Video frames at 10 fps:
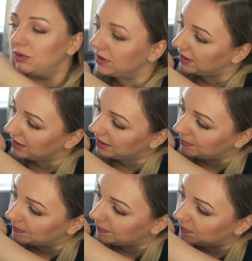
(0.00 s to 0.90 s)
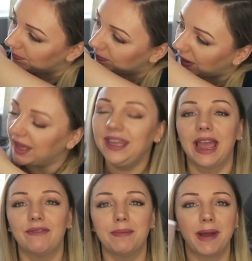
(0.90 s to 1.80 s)
the more I think,
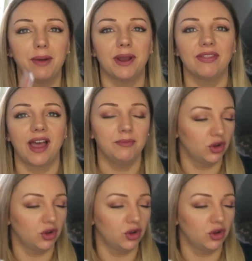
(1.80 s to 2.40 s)
yeah, I might wear that.